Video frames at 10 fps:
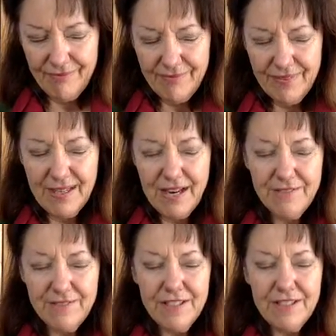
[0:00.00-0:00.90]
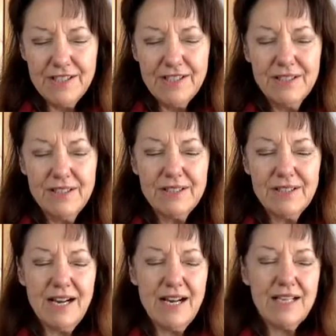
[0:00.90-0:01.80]
that I feel
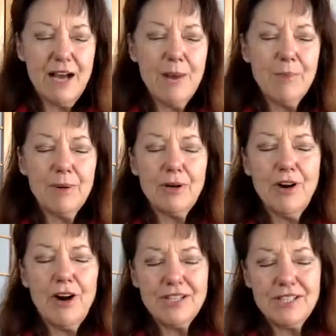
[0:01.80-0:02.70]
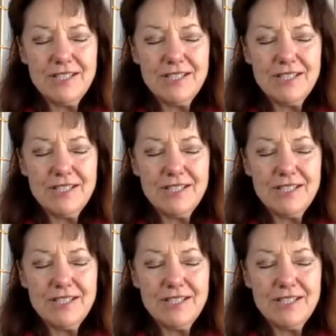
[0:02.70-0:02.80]
that I come across